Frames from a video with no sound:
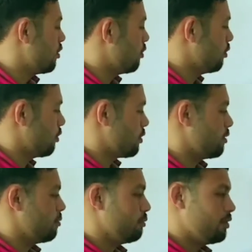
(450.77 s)
Or
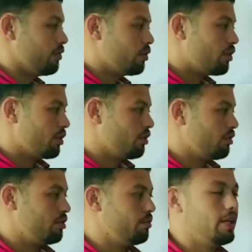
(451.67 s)
before you go
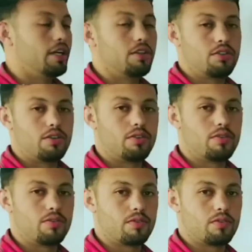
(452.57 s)
to bed,
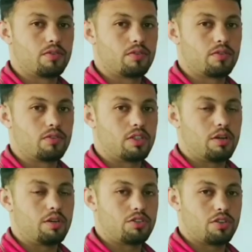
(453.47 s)
now
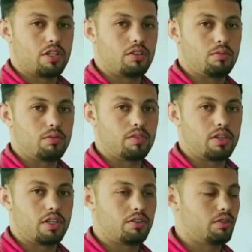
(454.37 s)
what should I do before
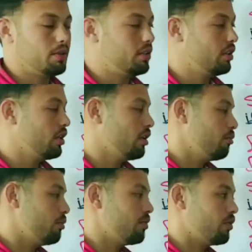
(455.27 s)
I go to bed?
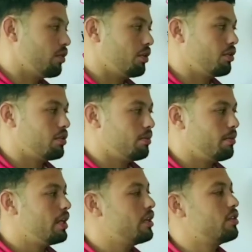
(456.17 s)
Before you go to
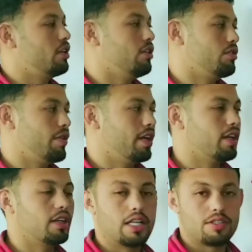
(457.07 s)
bed, drink
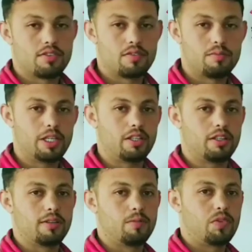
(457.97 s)
a glass of milk.
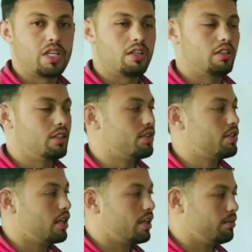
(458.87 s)
This is
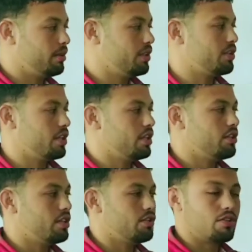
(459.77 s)
a complete
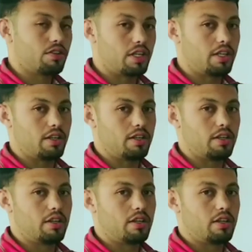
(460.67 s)
sentence together.